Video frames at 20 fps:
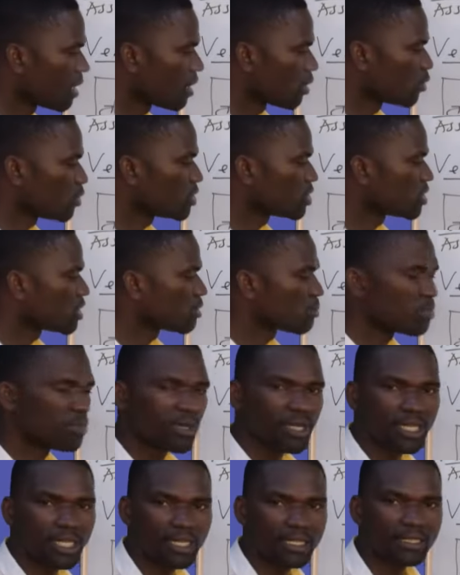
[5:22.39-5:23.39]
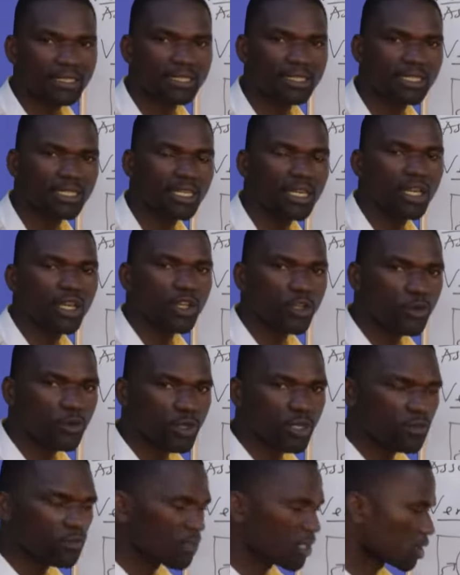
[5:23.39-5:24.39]
which replaces
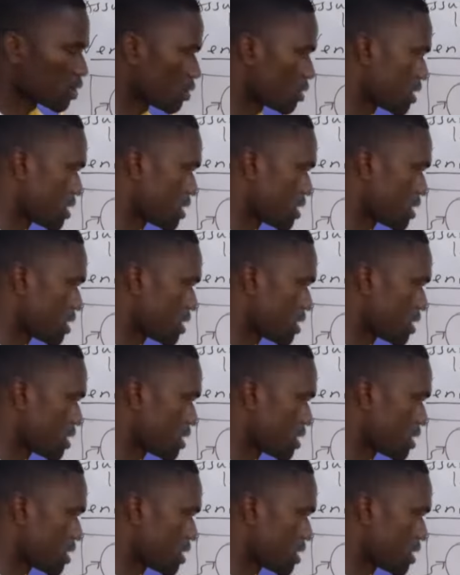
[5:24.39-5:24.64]
universal